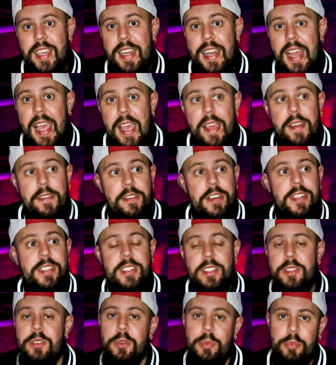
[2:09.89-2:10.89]
and every
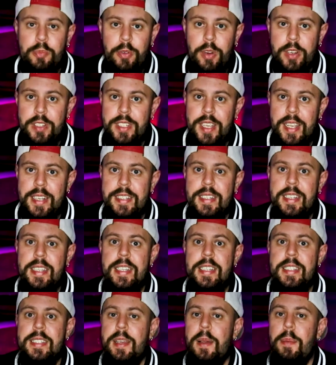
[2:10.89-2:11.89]
single project
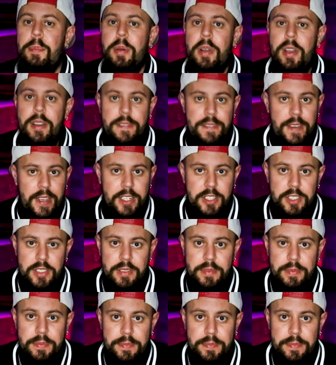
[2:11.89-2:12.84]
is perfection.